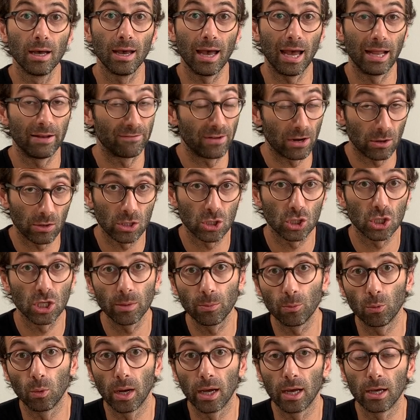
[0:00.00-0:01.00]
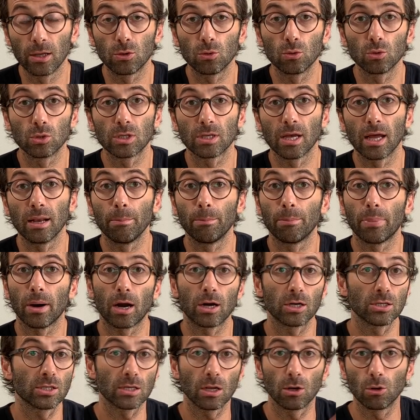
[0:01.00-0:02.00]
and very cheap way to send
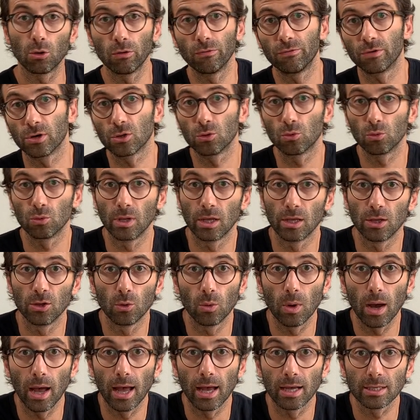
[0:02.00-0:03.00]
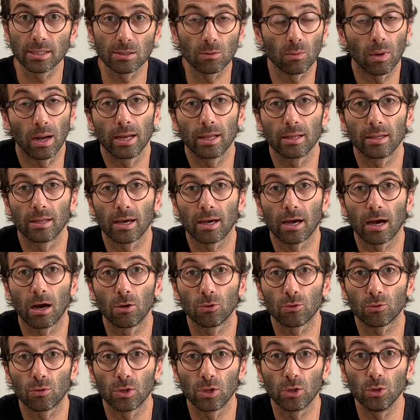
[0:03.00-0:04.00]
parcel over to the US while in the
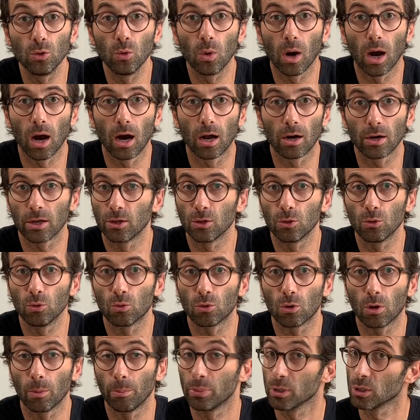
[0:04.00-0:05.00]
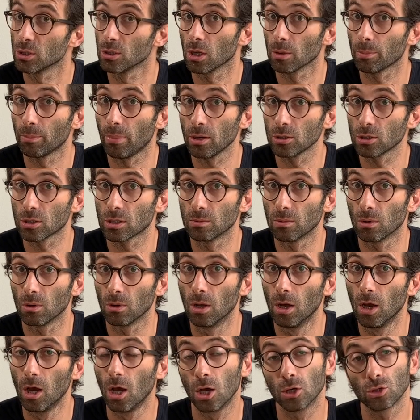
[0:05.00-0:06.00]
country you are in Europe is not possible.
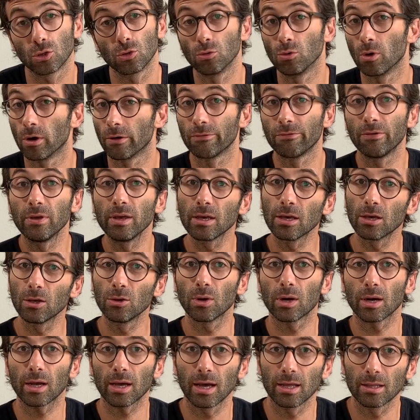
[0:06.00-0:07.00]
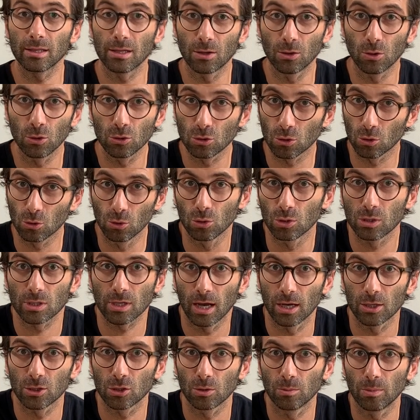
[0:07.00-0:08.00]
So you are thinking you are getting also those
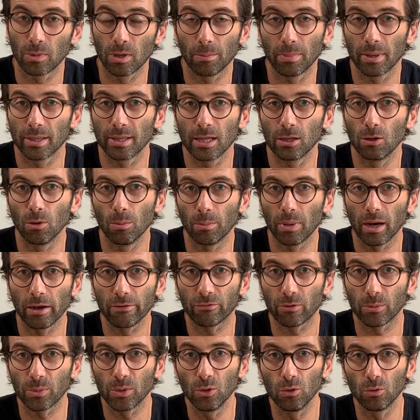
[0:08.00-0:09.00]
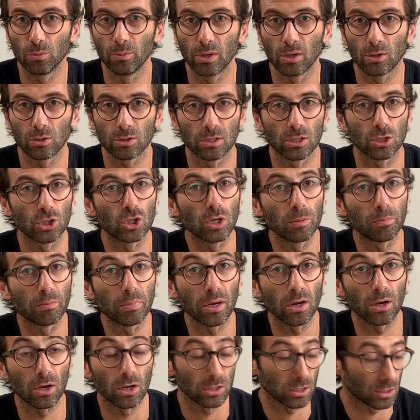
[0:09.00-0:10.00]
customer, but they don't buy from you because the
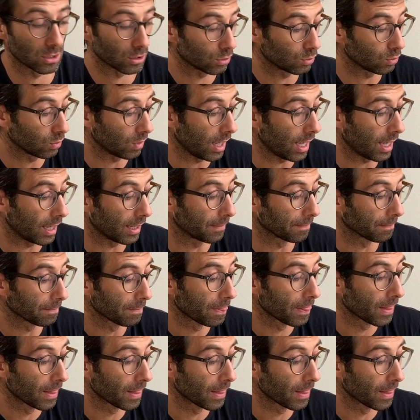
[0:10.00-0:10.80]
shipping costs are too high.